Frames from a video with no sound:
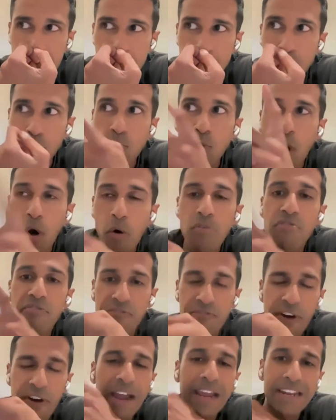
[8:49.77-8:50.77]
you won't
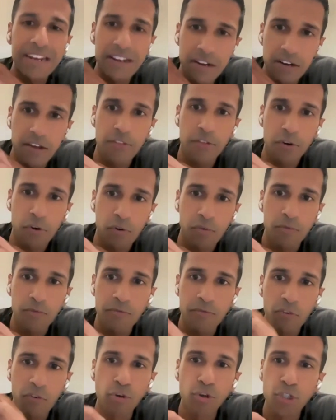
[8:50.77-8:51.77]
find another
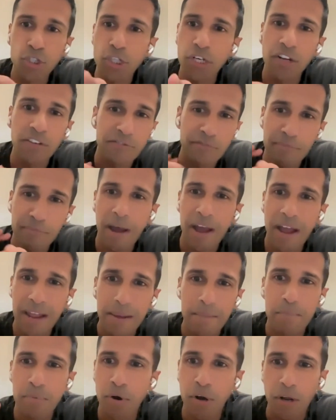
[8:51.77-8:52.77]
version of
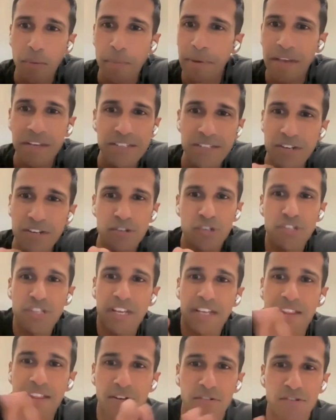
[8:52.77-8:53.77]
my book, because they're just
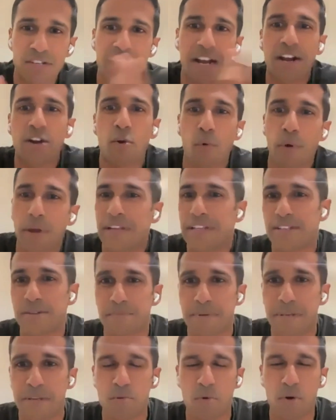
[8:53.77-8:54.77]
like, there's not going
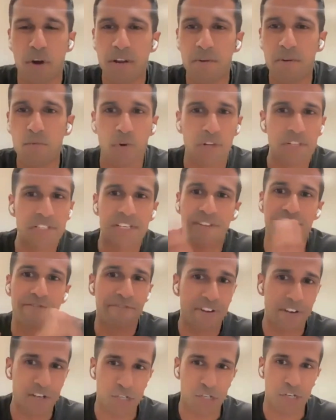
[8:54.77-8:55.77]
to be one once I've
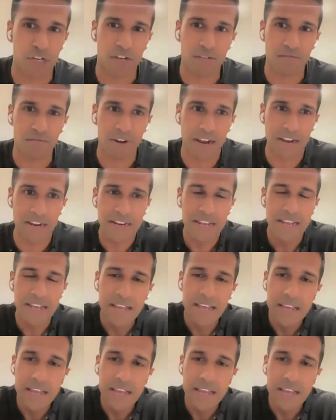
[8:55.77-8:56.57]
finished it, right?